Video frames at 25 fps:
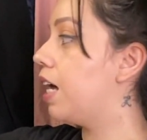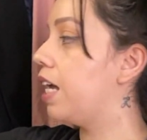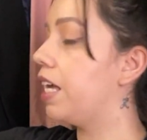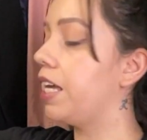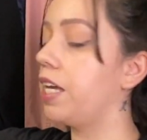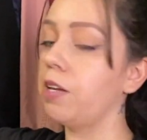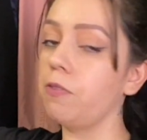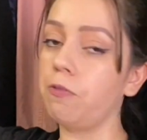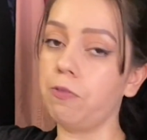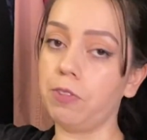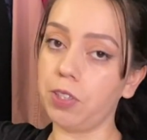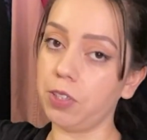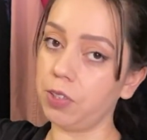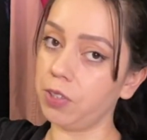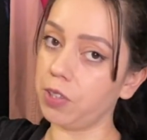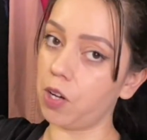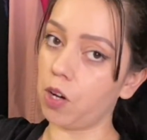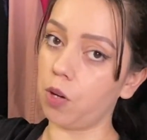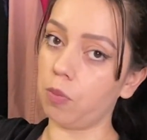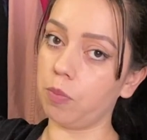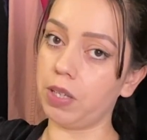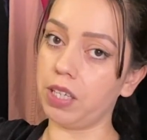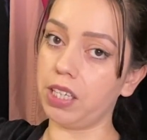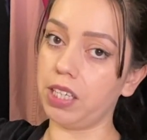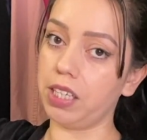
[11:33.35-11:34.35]
If you
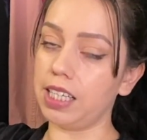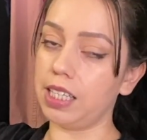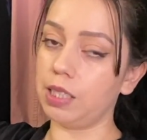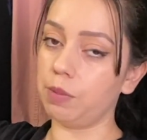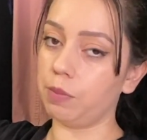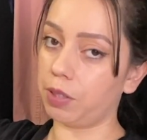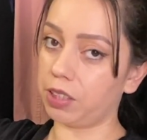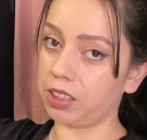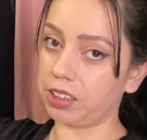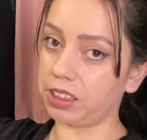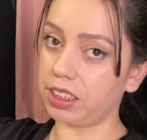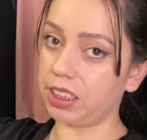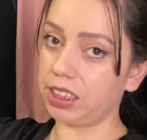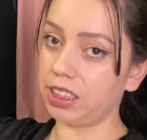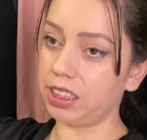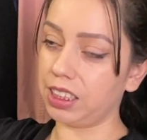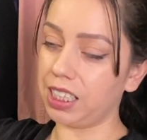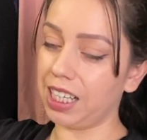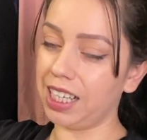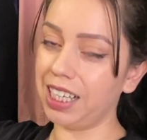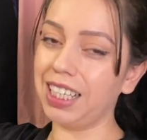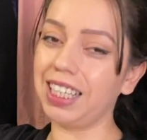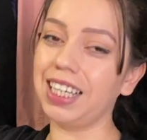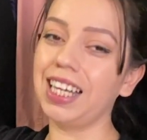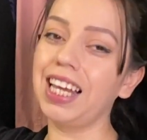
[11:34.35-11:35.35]
know me in person,
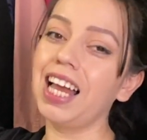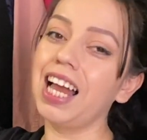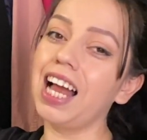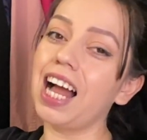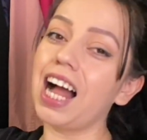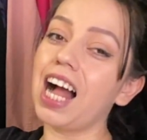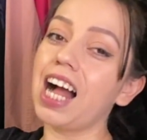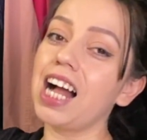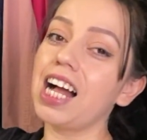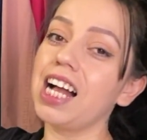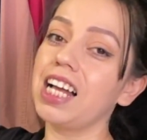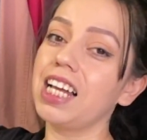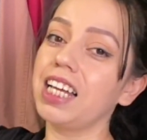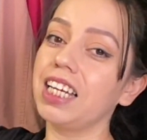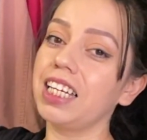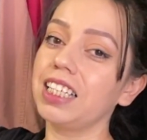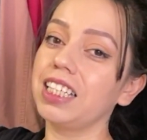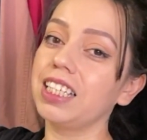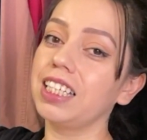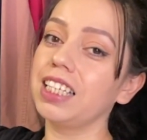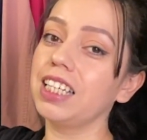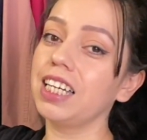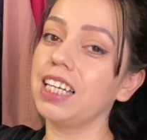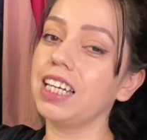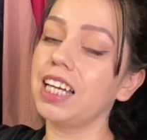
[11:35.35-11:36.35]

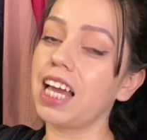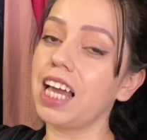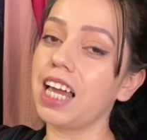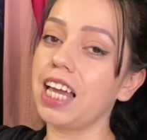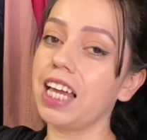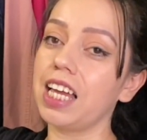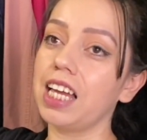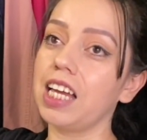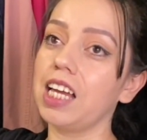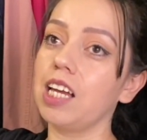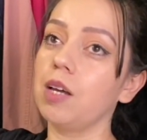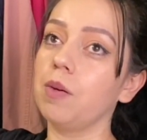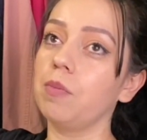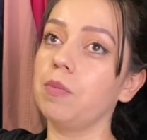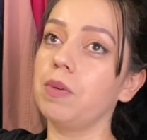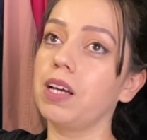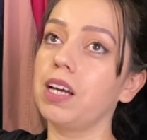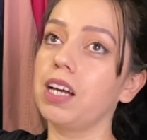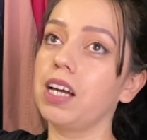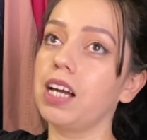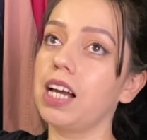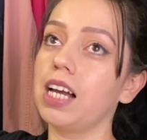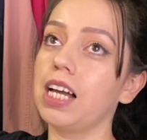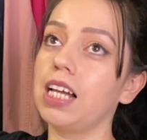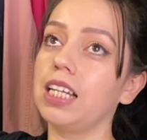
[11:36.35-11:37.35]
I am
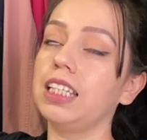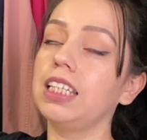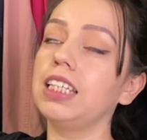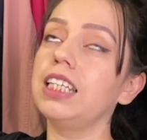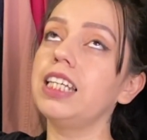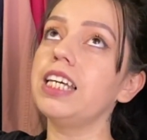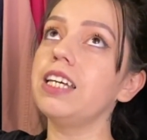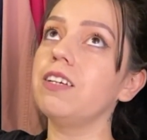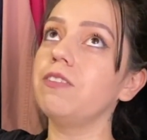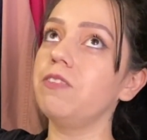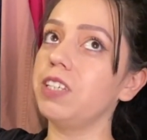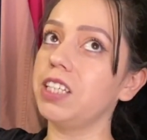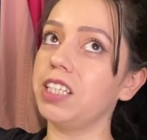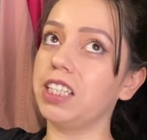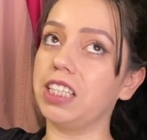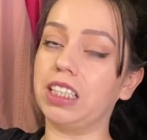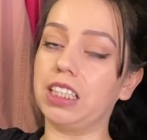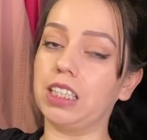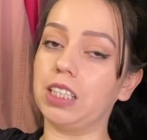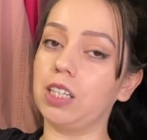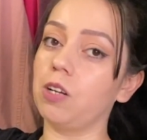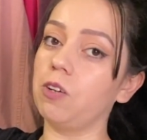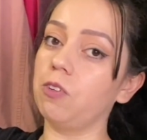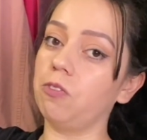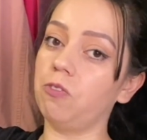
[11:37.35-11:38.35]

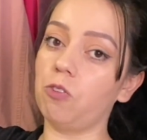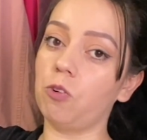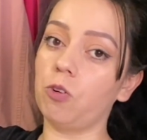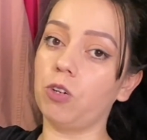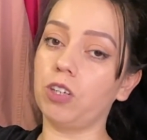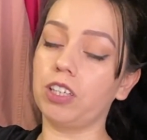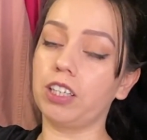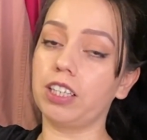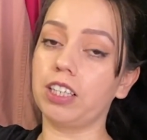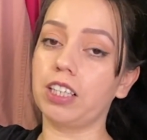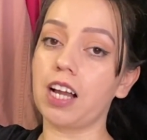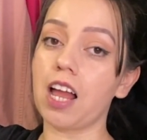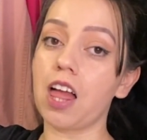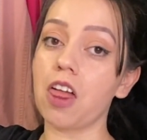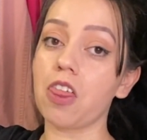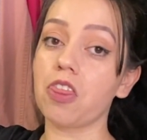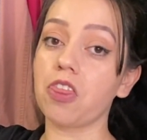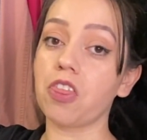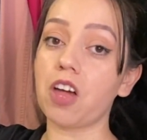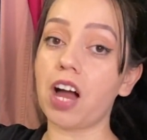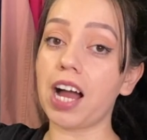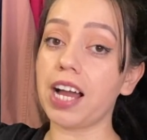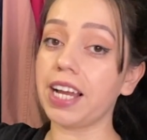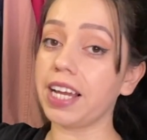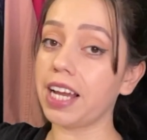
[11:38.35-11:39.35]
living for
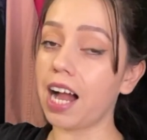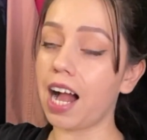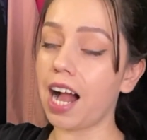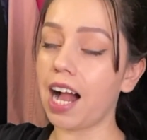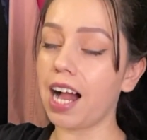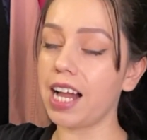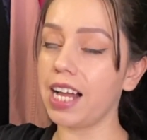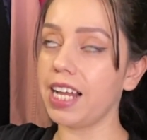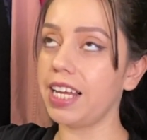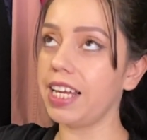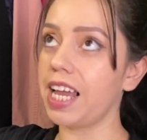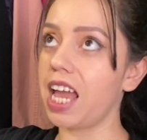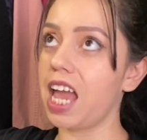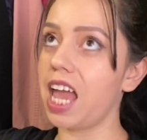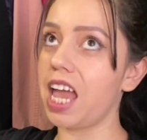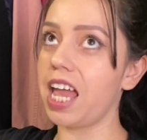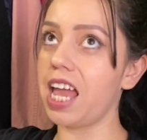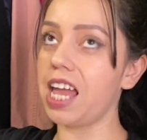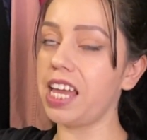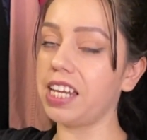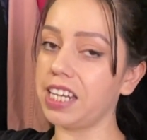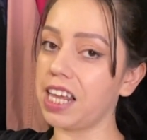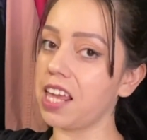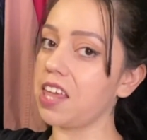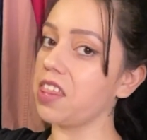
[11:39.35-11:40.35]
thigh-high
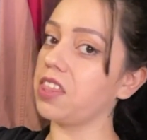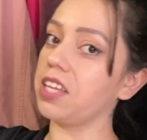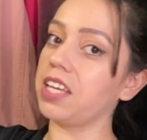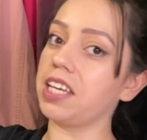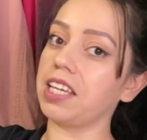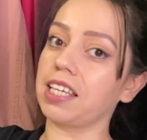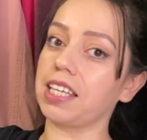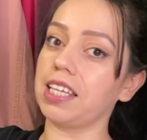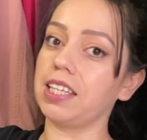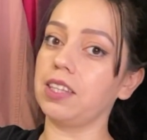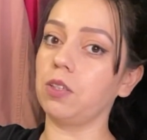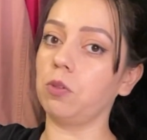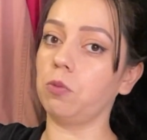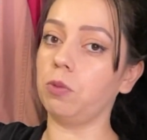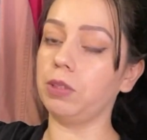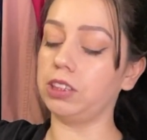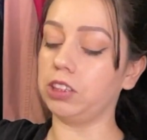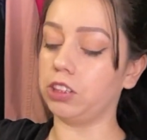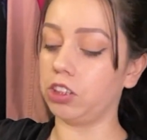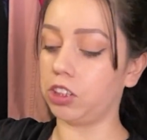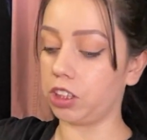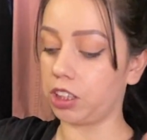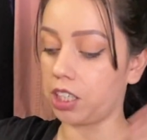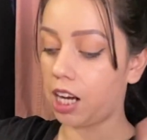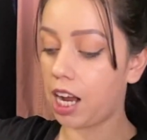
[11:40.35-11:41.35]
anything in the winter.